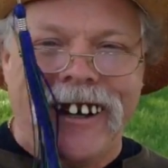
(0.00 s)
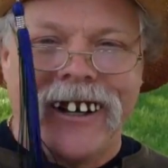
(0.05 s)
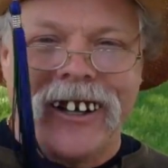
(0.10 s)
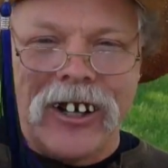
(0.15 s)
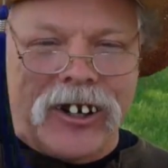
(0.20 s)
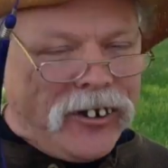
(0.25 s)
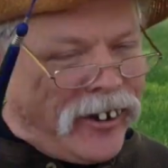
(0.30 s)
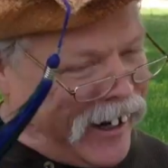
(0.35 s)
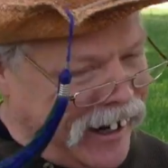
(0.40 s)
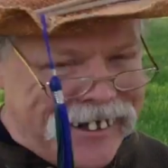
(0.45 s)

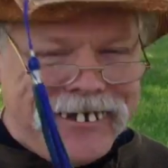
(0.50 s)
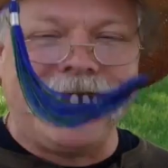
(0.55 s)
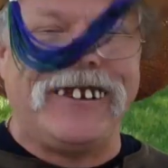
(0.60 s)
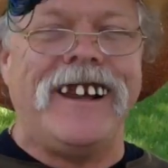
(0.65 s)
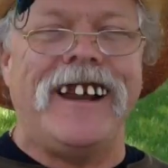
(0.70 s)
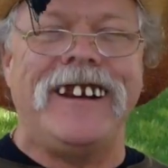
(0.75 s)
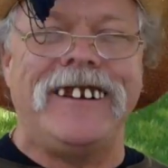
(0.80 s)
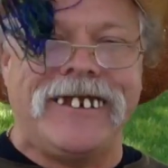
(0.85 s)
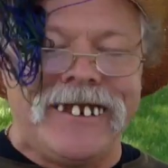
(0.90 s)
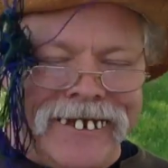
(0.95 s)

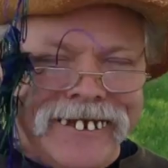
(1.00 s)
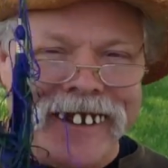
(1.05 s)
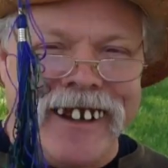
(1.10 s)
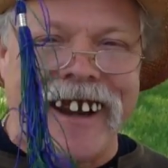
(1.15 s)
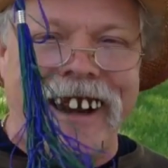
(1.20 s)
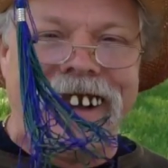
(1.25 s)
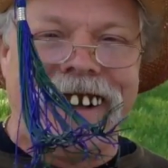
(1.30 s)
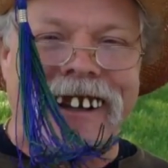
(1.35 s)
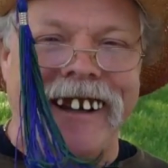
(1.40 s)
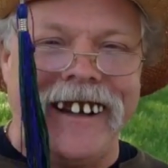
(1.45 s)
Congratulations,
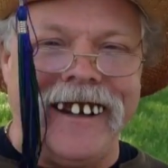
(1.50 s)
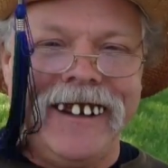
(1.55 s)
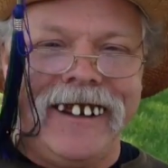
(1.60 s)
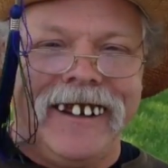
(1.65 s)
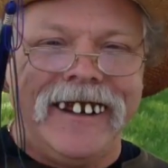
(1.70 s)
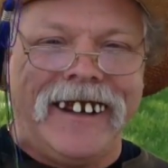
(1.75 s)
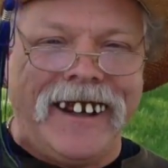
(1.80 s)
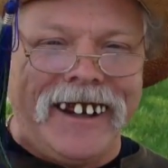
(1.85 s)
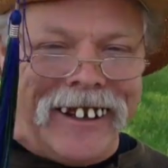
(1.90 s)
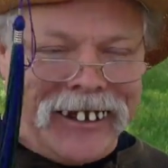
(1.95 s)
Hailee,
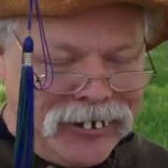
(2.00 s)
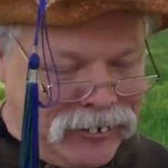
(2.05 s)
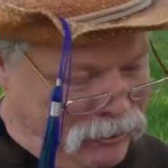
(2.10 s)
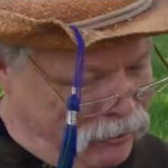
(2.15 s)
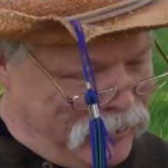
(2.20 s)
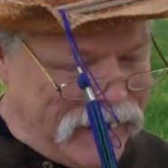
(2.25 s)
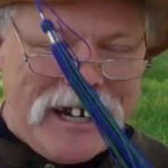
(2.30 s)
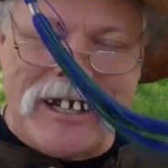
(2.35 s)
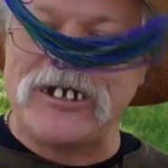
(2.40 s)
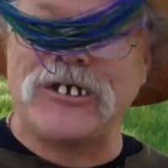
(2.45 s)

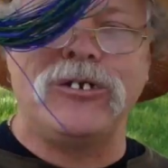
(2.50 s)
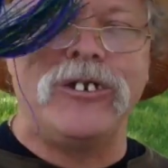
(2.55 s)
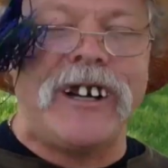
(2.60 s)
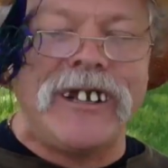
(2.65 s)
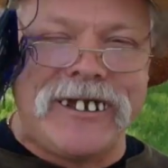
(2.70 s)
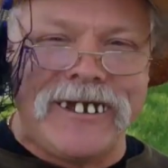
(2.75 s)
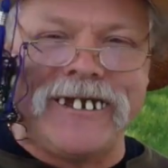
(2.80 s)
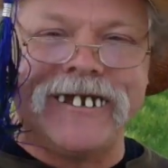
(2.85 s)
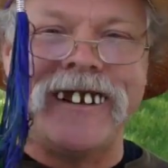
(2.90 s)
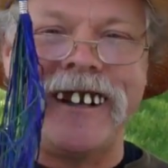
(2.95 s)
and best
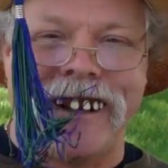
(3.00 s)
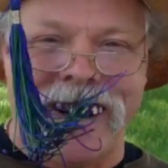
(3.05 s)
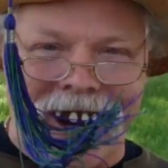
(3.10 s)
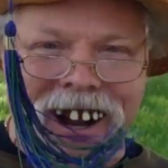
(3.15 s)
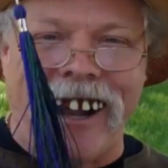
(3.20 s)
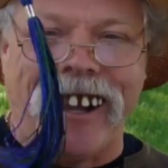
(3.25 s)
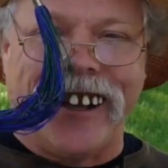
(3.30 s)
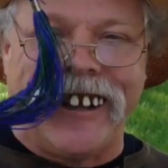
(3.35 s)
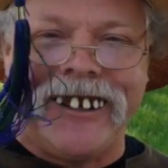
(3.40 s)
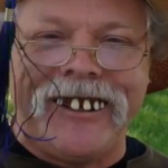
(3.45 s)
wishes in
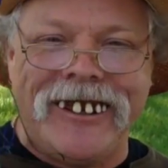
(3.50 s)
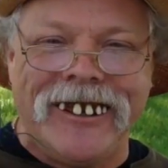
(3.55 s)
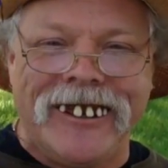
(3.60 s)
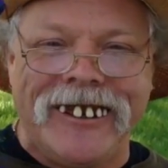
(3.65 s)
college.